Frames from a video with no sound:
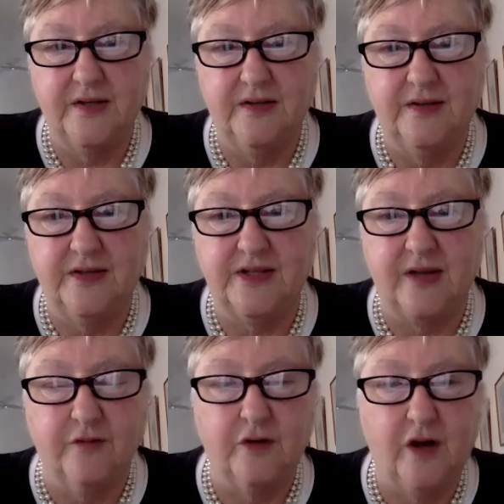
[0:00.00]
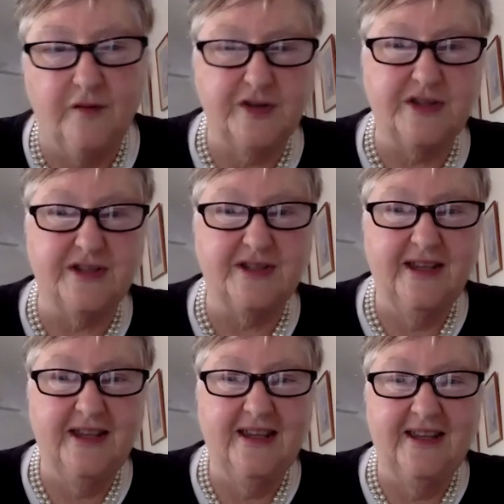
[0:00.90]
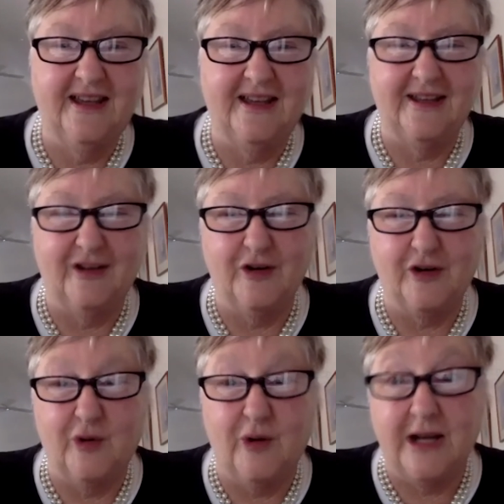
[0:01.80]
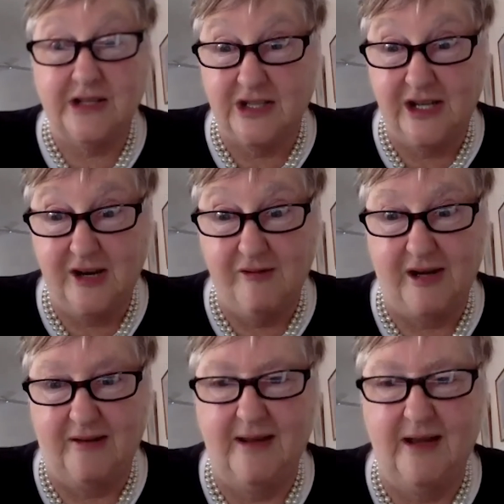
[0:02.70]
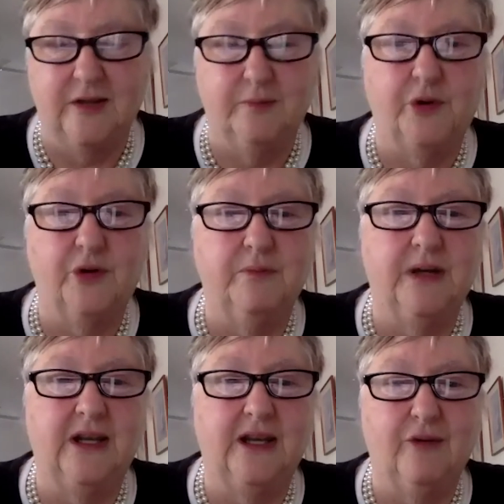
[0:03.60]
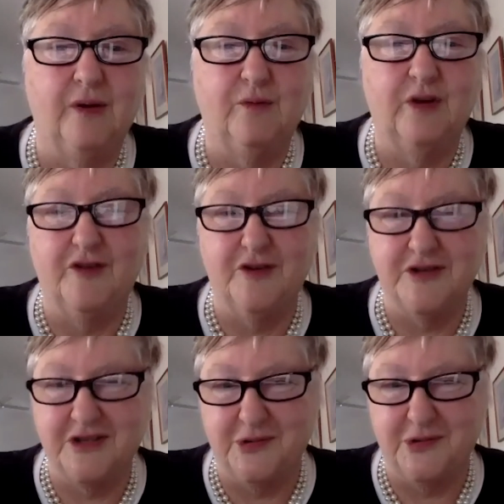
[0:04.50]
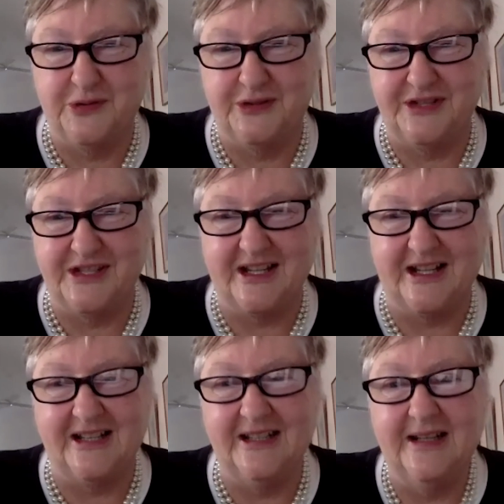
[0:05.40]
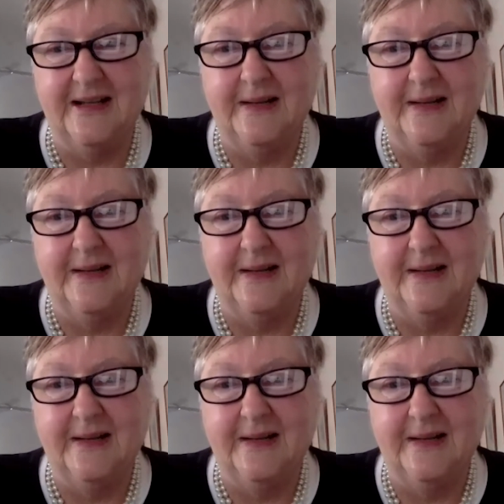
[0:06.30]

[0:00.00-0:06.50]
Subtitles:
Several of us got quite teary at the board meeting when we first saw the design.